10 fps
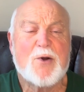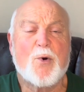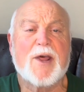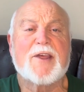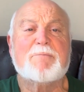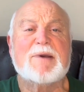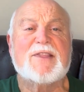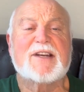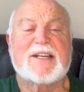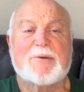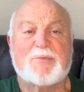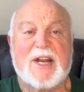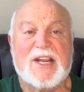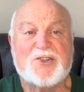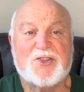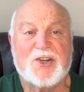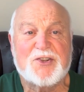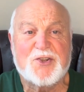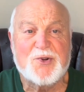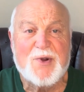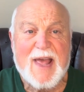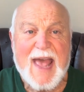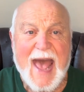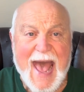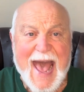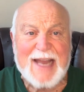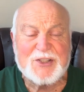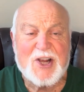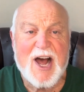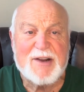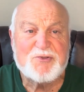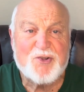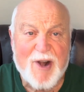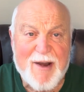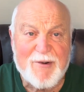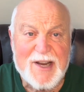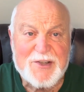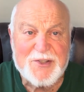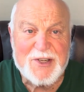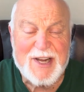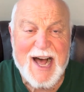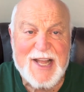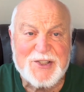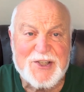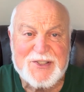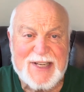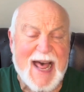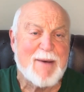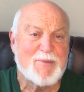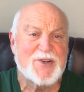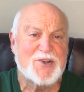whether it be the temptation to act contrary to God's assignment to